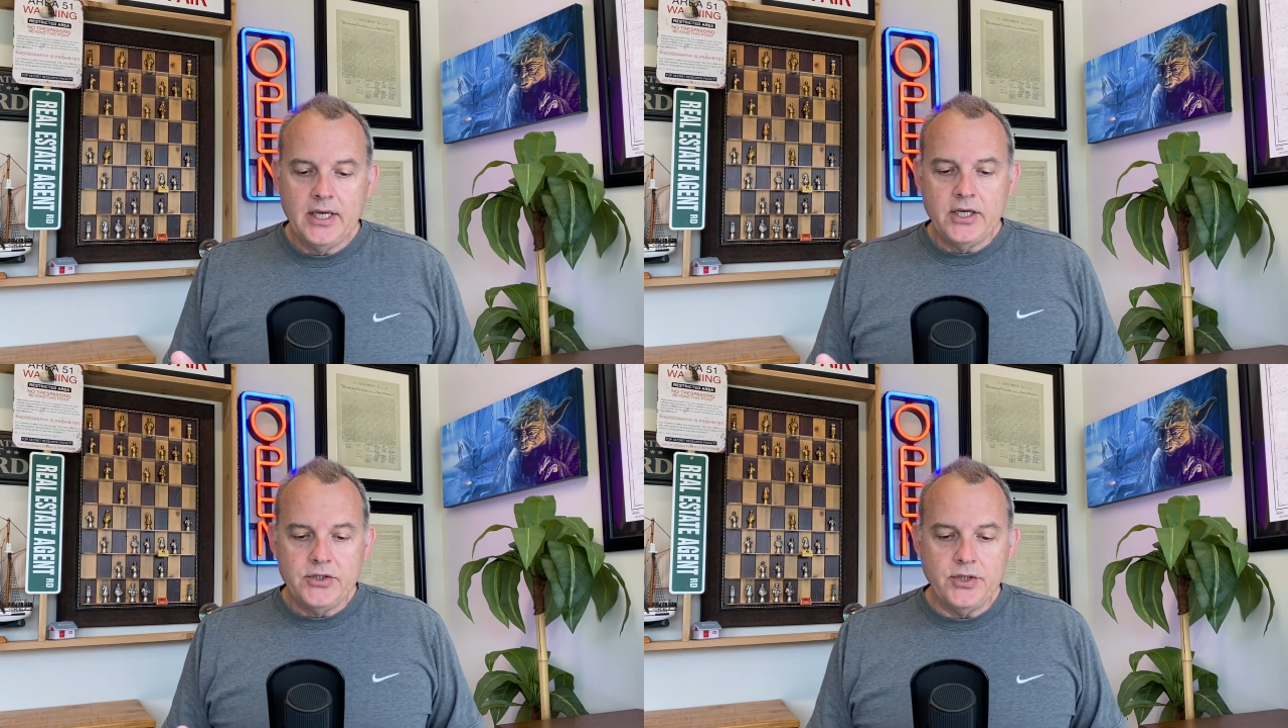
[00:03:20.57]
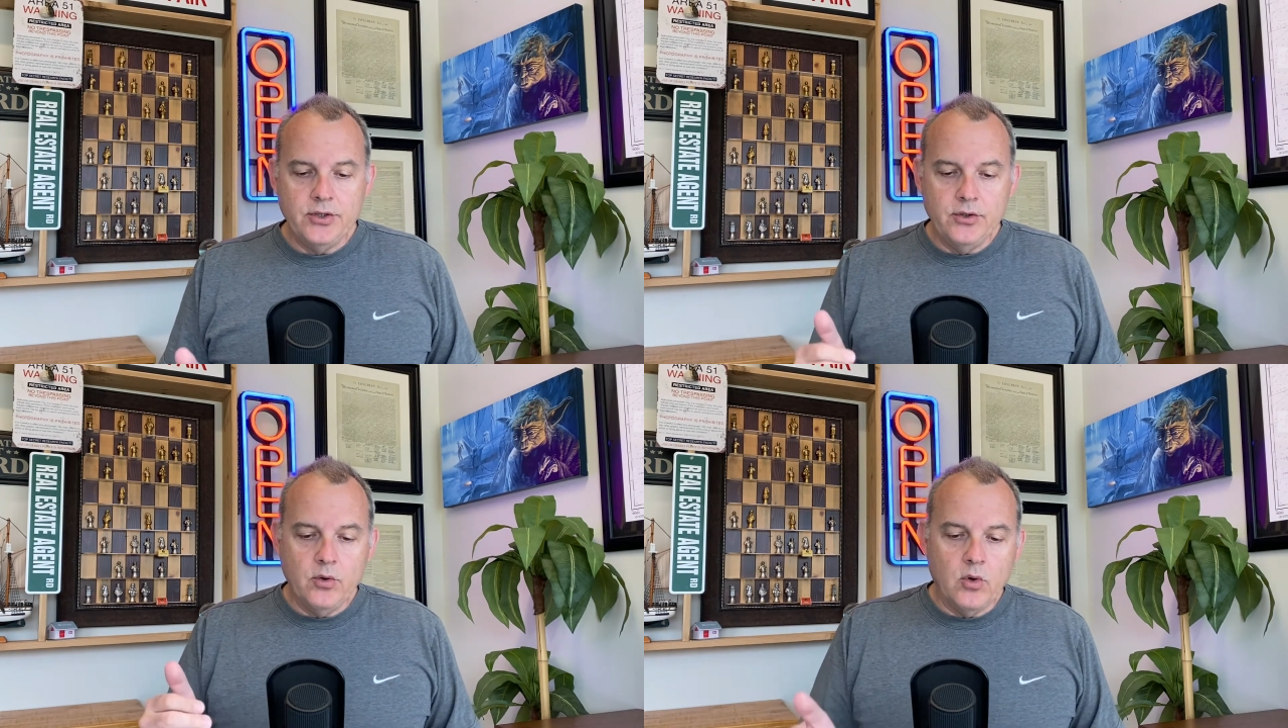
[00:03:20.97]

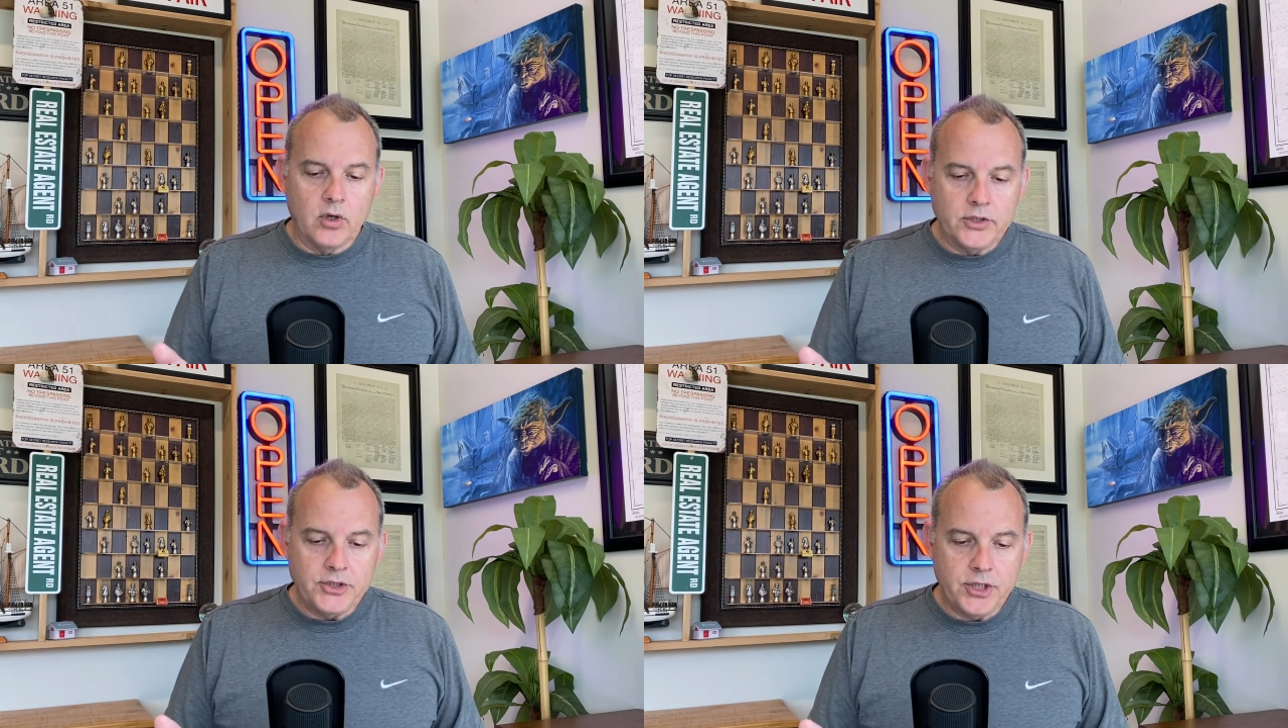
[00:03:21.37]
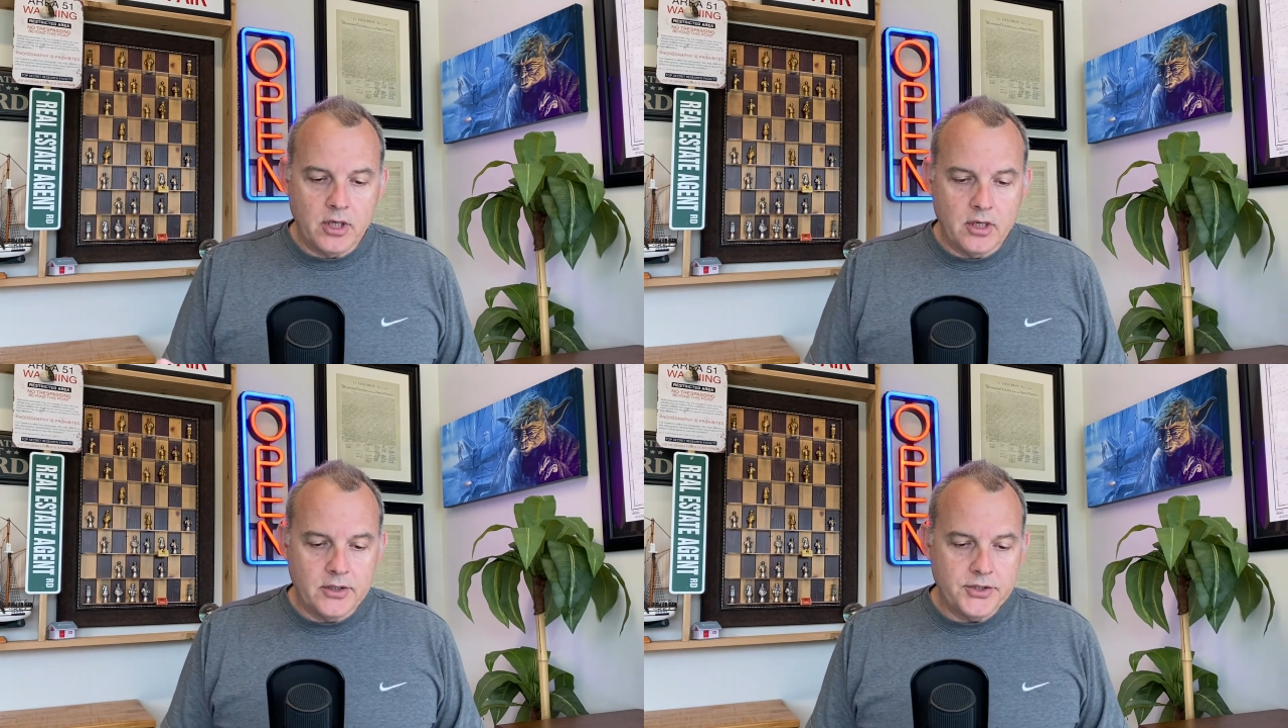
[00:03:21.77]
to or
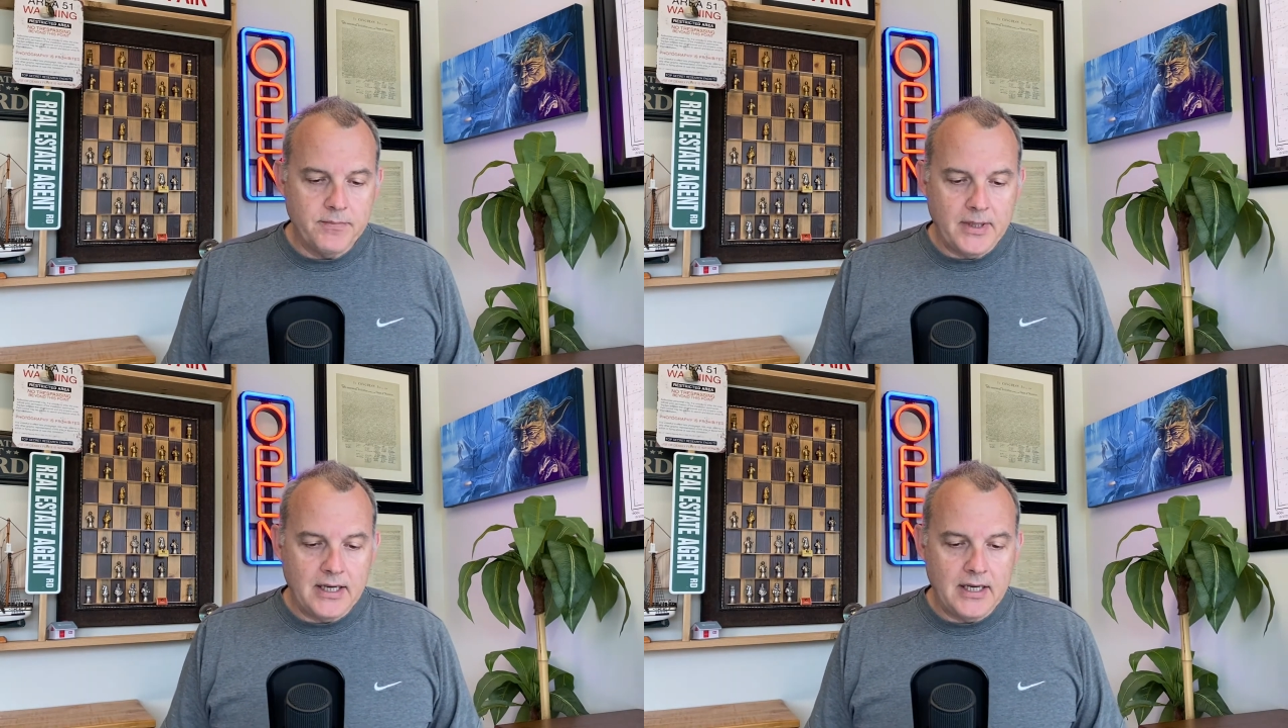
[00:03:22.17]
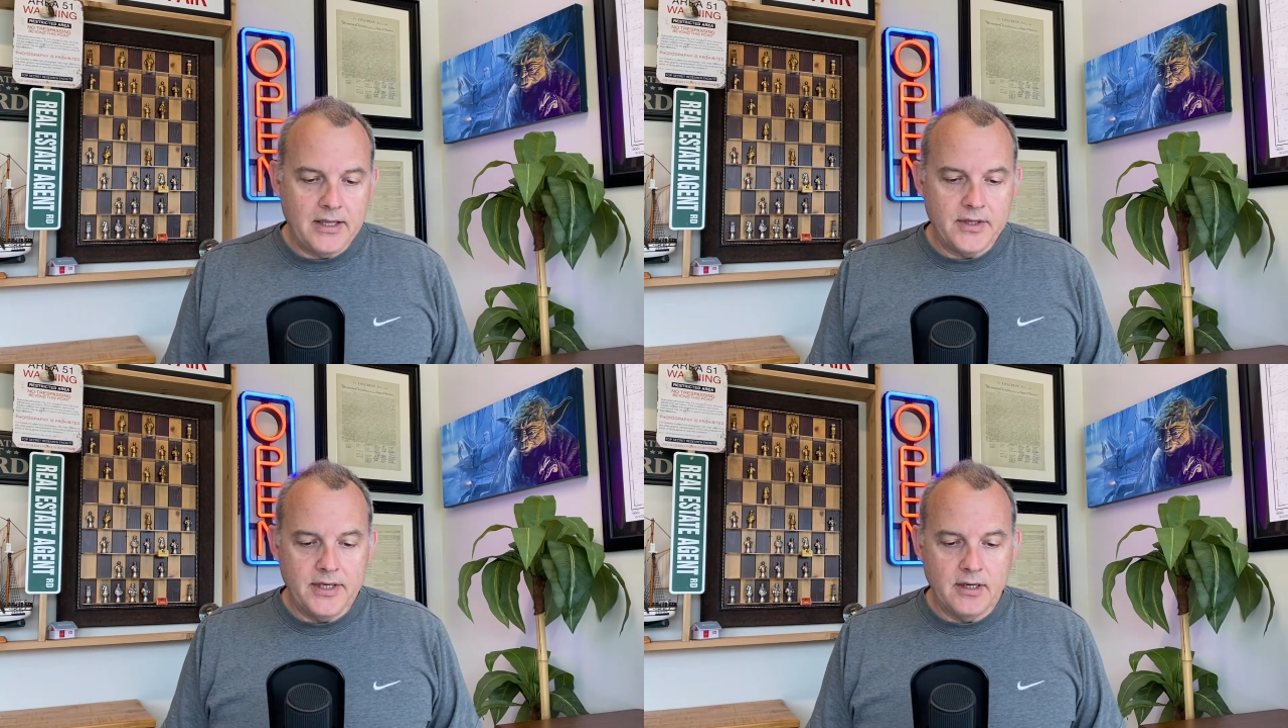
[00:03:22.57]
charged by
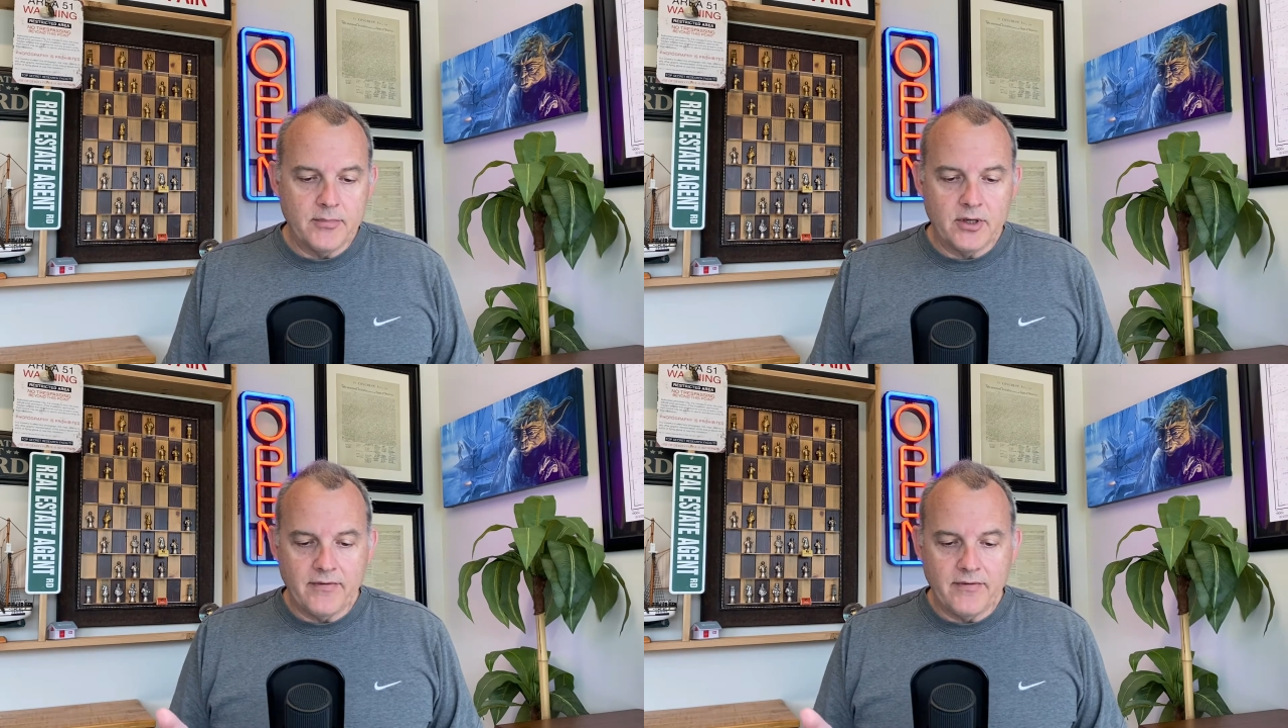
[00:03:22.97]
the number